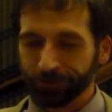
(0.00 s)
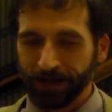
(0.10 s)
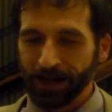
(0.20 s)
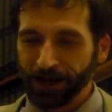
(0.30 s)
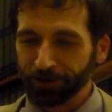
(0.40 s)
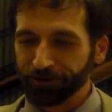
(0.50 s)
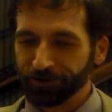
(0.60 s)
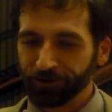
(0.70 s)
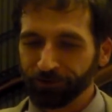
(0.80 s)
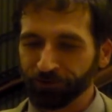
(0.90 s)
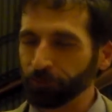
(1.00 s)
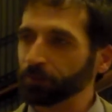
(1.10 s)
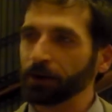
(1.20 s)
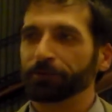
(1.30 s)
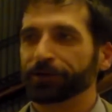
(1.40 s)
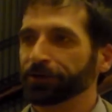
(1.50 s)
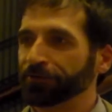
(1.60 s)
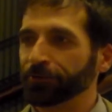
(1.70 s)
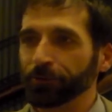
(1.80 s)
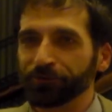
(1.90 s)
we had some
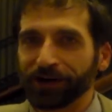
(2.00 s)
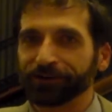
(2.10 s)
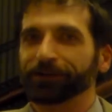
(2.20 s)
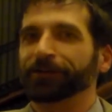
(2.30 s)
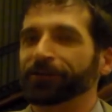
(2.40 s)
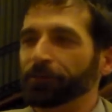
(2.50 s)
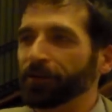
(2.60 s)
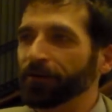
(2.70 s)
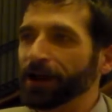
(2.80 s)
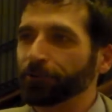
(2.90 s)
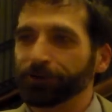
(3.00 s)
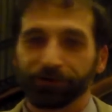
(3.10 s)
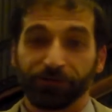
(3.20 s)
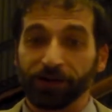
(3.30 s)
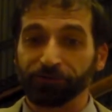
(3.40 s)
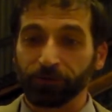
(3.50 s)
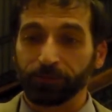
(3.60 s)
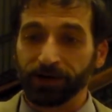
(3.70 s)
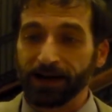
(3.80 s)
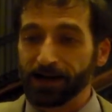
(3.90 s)
Republicans who objected to some of the language. They
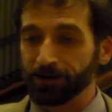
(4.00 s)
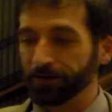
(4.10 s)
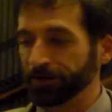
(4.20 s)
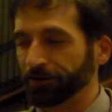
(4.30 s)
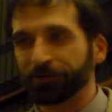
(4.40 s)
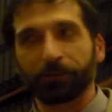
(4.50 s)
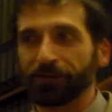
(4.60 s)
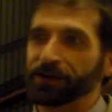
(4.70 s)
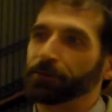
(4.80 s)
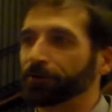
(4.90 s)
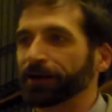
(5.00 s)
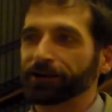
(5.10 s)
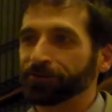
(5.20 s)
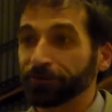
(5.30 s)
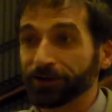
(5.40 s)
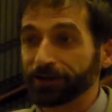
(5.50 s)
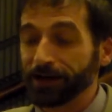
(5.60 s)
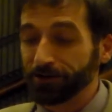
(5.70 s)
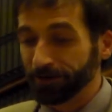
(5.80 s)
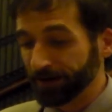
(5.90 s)
stripped it out. Some of the Democrats freaked
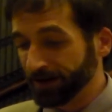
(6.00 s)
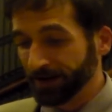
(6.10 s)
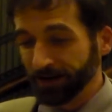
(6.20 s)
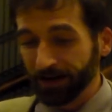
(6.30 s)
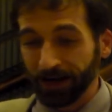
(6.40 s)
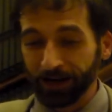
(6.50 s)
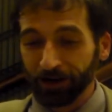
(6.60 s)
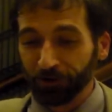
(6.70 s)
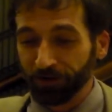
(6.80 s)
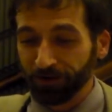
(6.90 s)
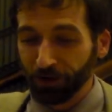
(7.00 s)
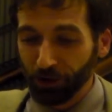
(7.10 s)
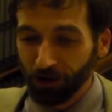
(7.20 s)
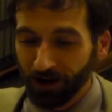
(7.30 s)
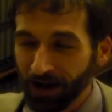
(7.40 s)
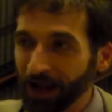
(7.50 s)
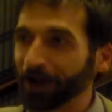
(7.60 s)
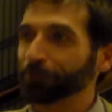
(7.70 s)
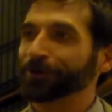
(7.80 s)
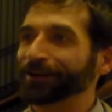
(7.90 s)
out. And
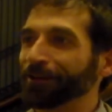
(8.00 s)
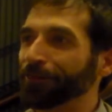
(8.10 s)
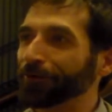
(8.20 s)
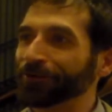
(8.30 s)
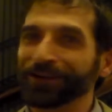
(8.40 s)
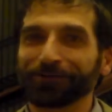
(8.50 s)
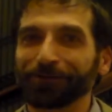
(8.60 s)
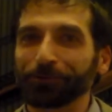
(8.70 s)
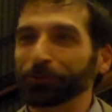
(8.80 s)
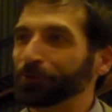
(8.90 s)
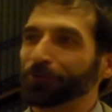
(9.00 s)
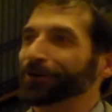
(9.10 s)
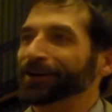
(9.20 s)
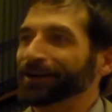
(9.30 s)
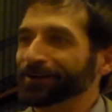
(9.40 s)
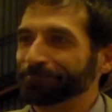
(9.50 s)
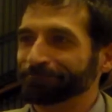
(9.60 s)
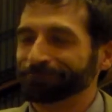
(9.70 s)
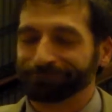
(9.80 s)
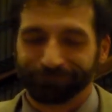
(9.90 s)
how do we get 13 of them to agree?
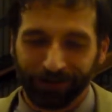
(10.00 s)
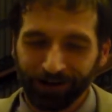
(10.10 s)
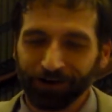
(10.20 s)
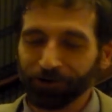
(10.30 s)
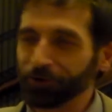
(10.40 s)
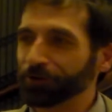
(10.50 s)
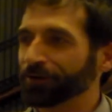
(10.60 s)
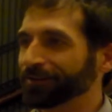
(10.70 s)
And